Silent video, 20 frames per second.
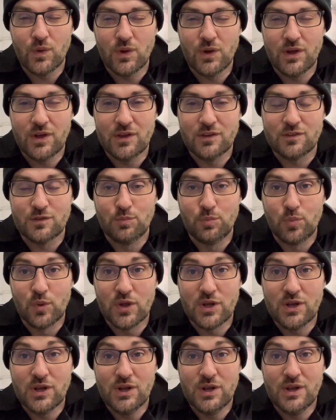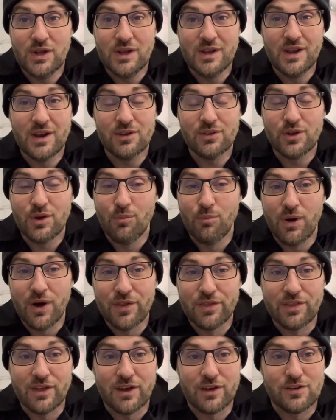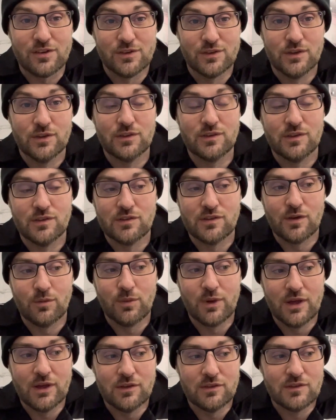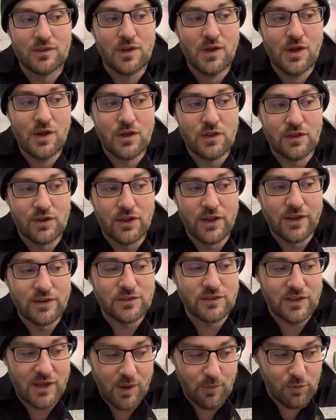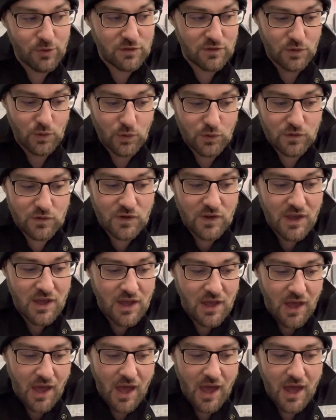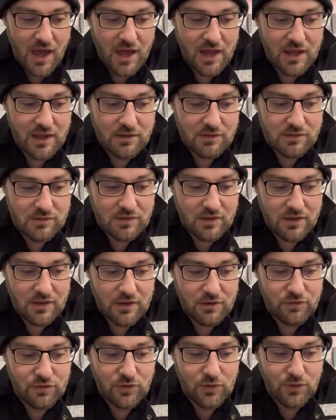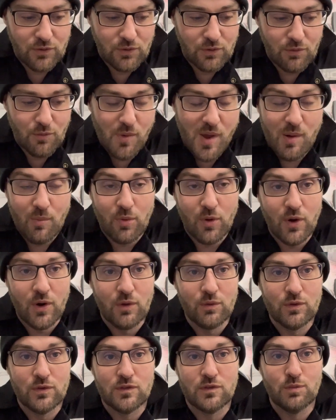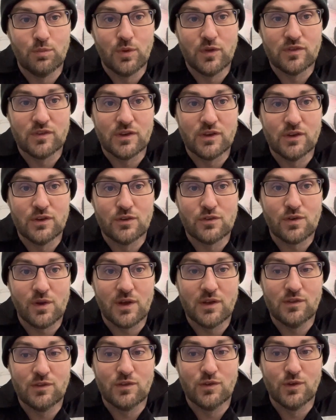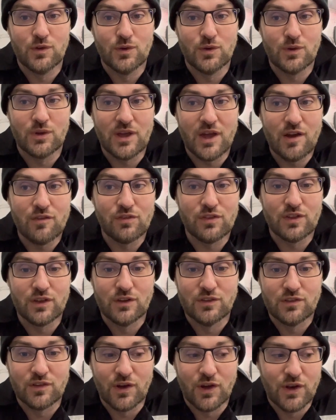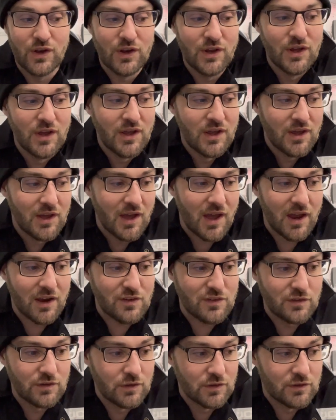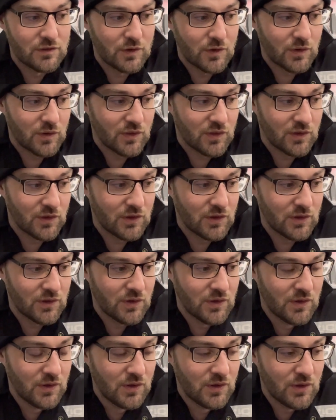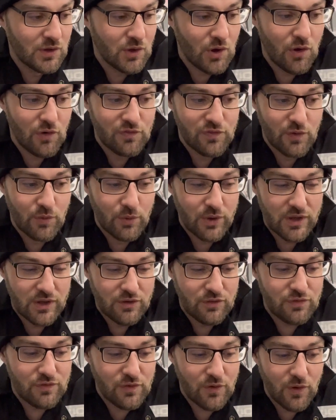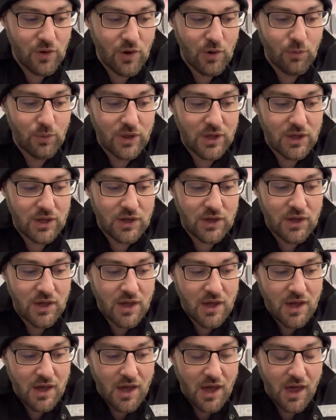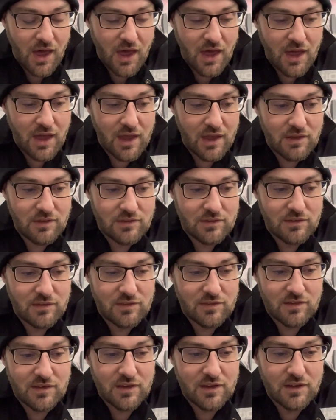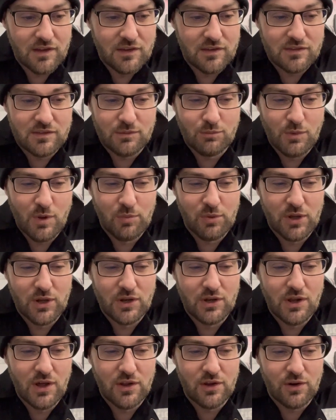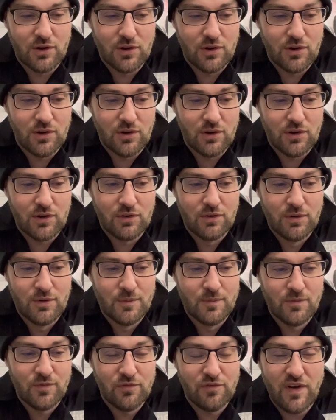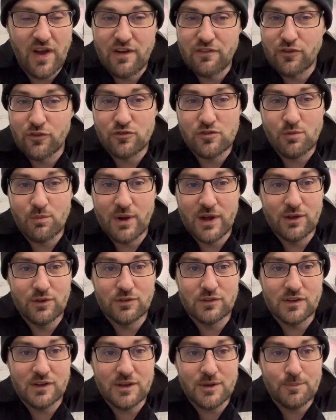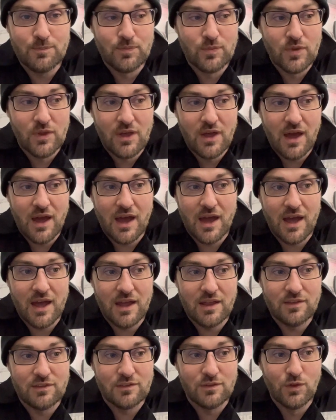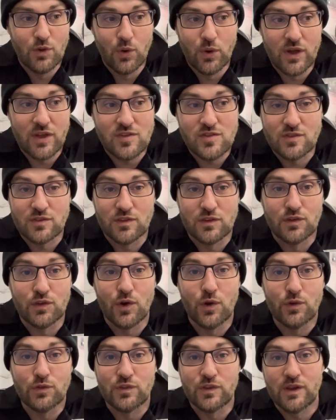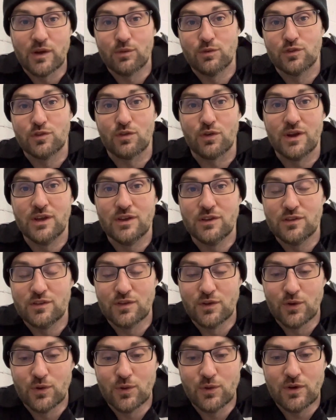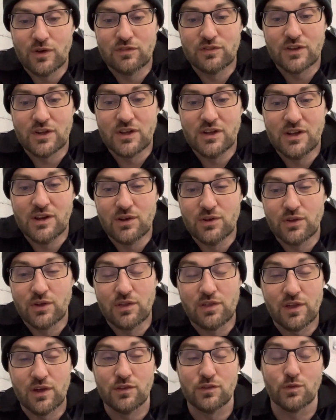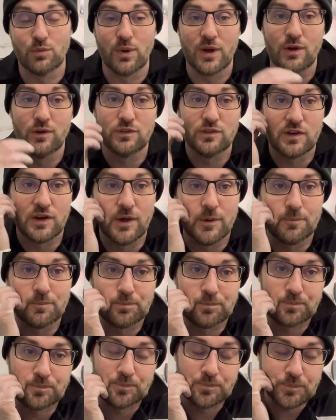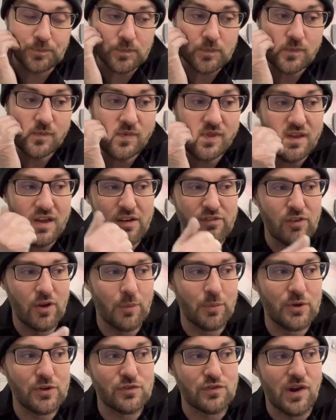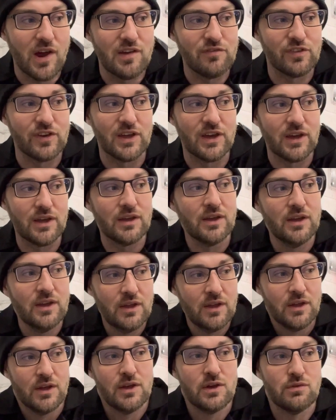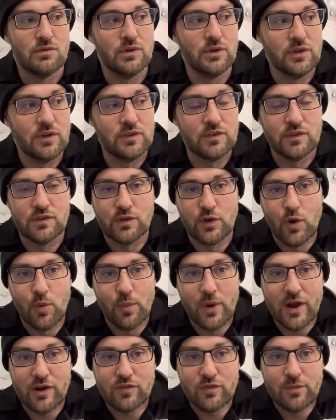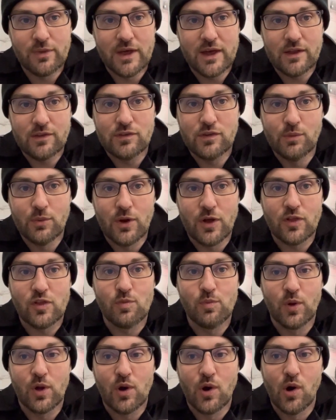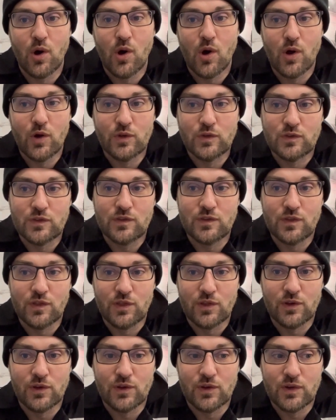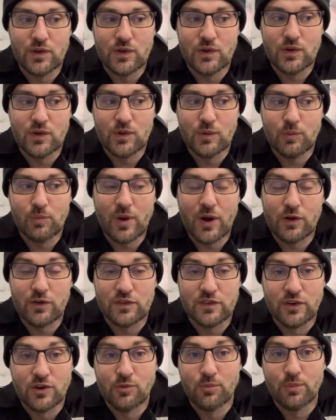it's been nearly a month actually since I made the last episode, and if you remember, I was busy trying to get everything done. I actually took the Golf away for a week and did maybe another 500 miles in it and no hitches at all, so that was great. So I've done nearly 1,000 miles in it. I've not been driving it really since I got back from that too much because the power steering